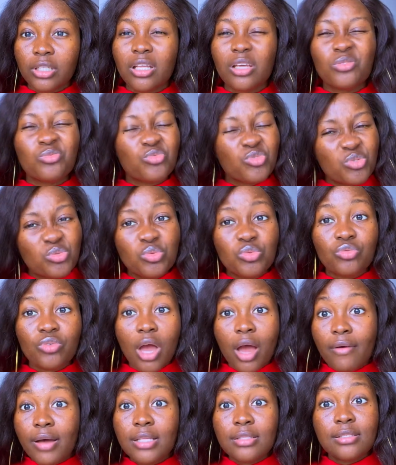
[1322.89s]
They're supposed to be
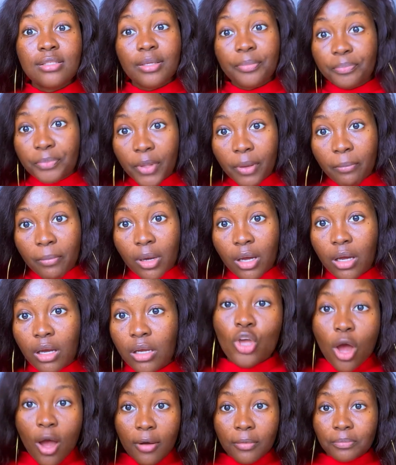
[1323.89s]
around September.
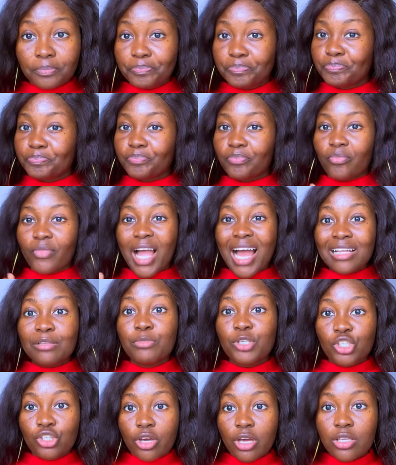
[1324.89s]
So,
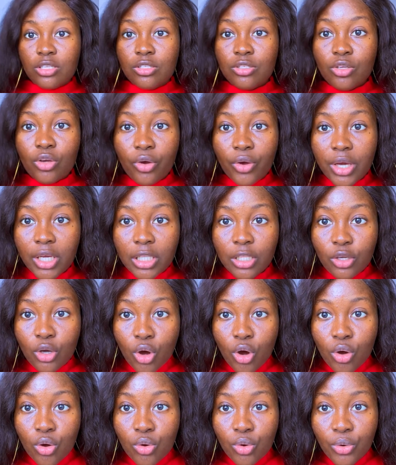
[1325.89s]
admission is currently
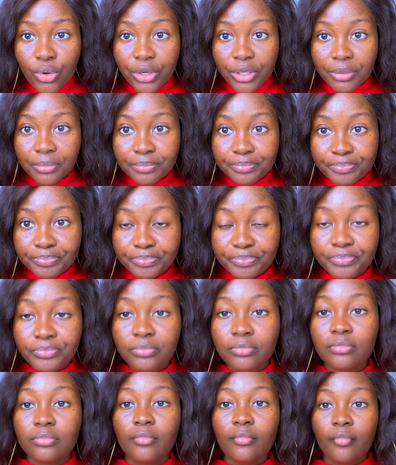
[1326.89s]
ongoing.
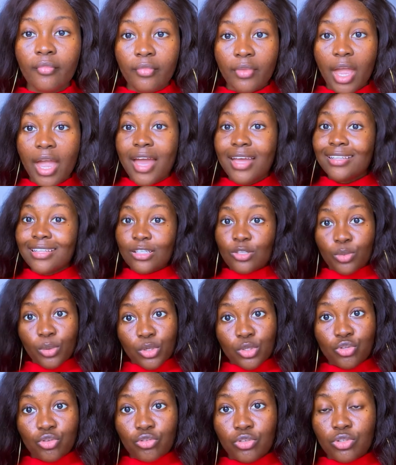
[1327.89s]
They're
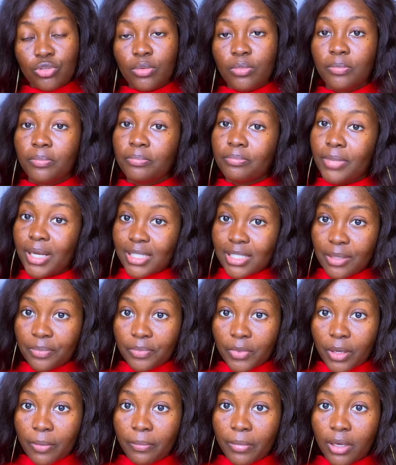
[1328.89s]
supposed to resume by
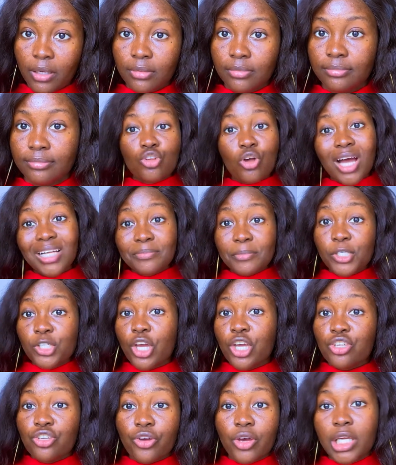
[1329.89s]
September. So
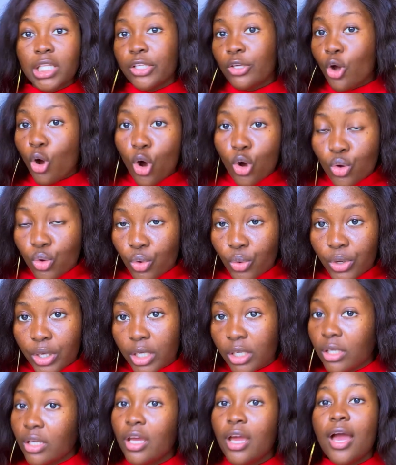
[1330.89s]
admission is currently
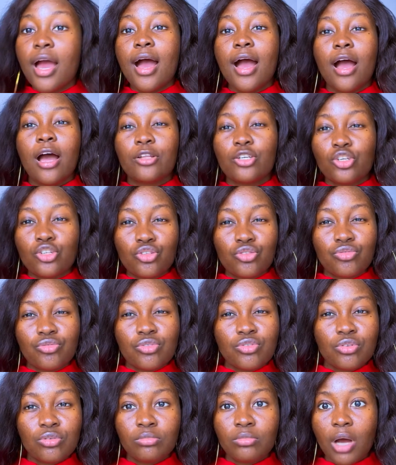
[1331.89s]
ongoing, and they're to
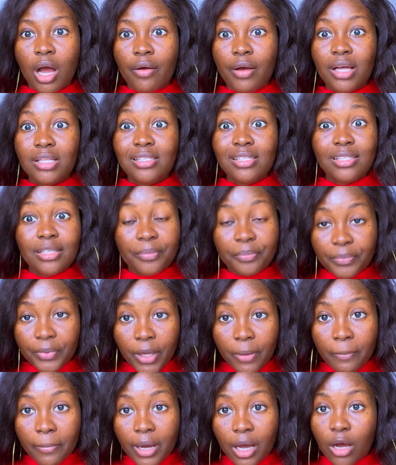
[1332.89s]
resume around
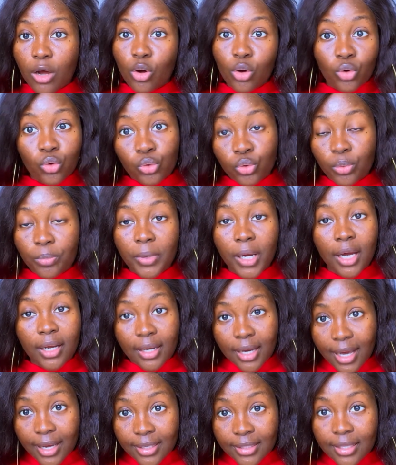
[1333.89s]
September, October,
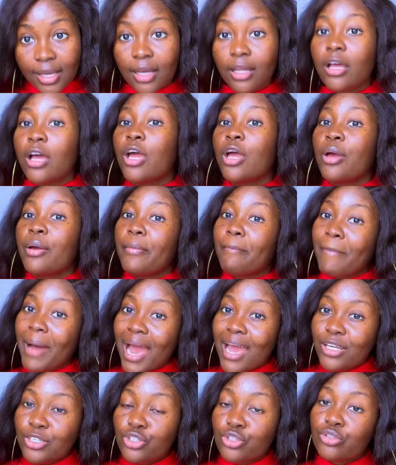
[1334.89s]
like that.
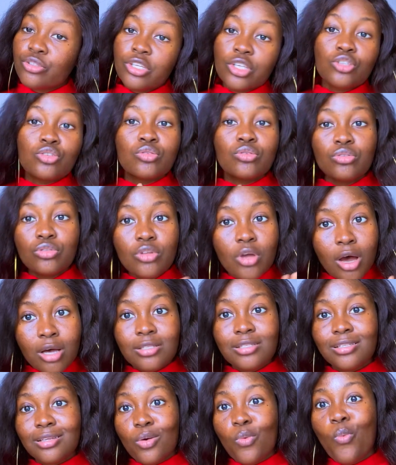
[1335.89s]
Mind you, this school
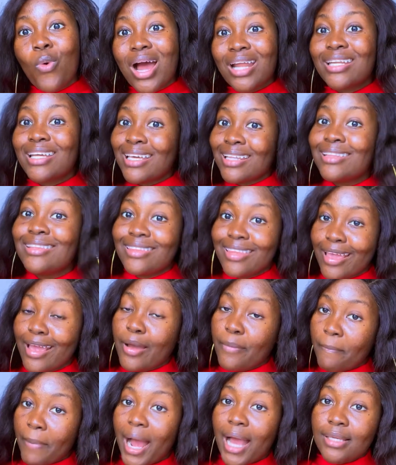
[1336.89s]
does 1
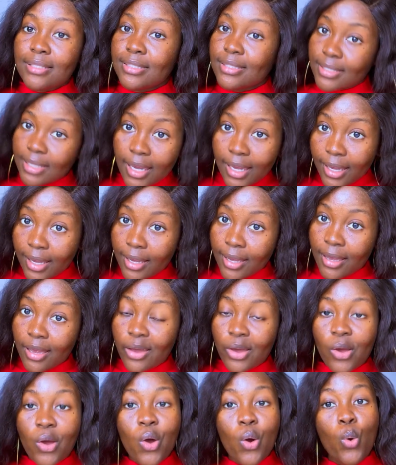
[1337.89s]
intake per year.
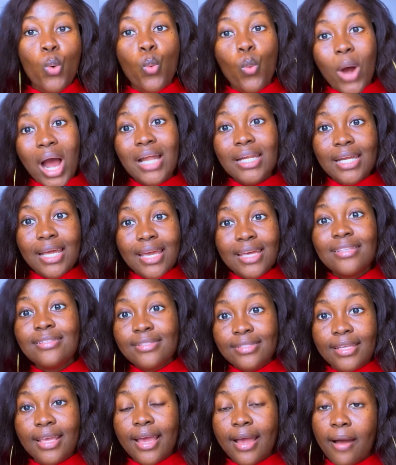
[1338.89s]
1
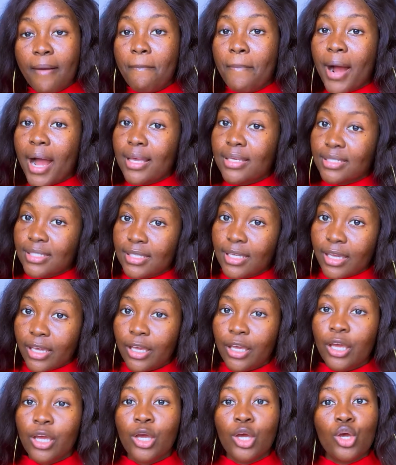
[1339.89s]
intake per
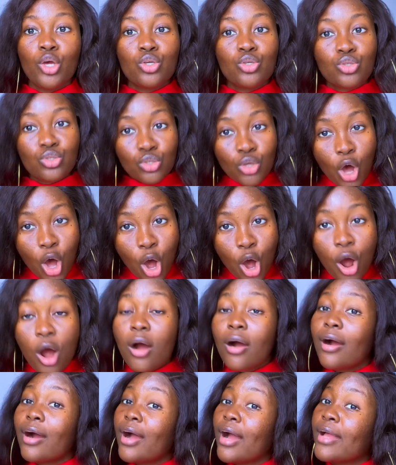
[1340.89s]
year. So
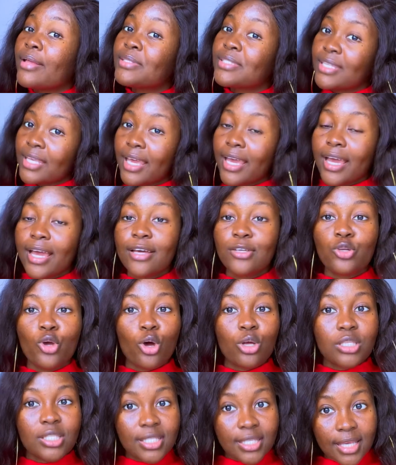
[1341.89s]
think
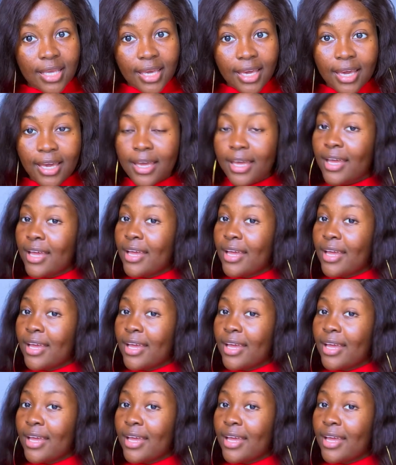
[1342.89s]
your think.